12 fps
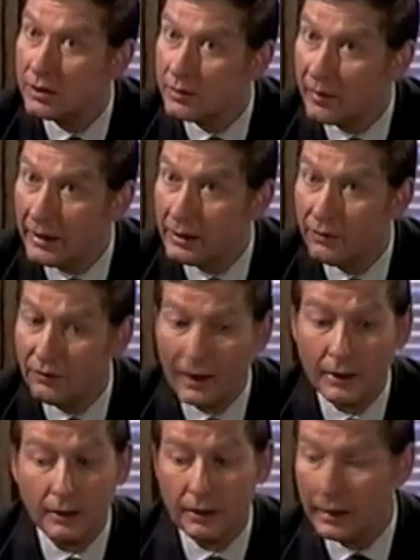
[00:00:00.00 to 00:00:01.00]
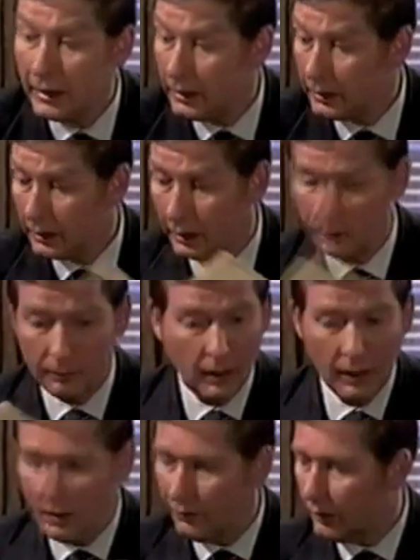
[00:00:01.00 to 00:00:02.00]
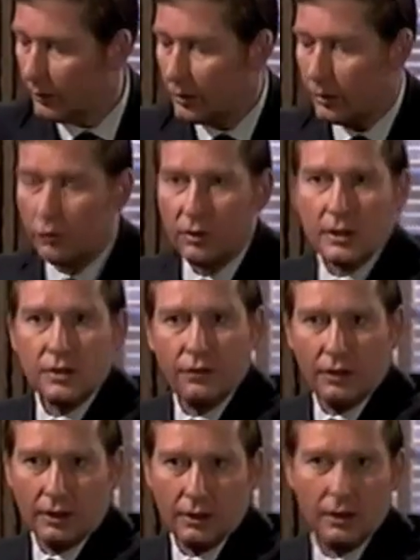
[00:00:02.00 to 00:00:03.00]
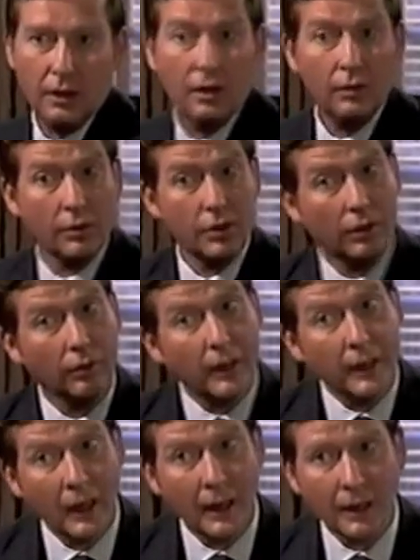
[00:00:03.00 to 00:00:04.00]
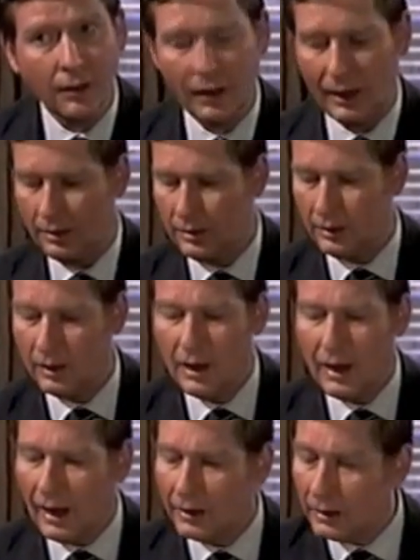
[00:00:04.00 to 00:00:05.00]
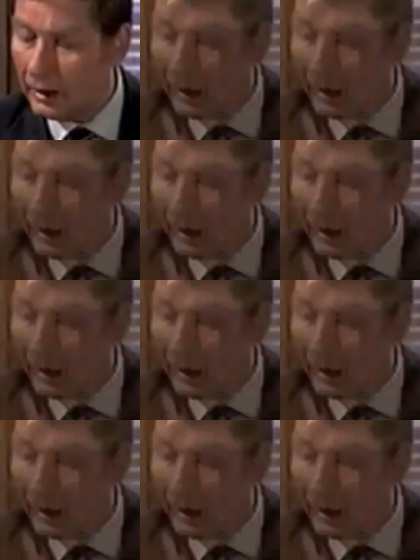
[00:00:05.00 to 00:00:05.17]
despite the fact that the income from your trust fund was only $90,000, and that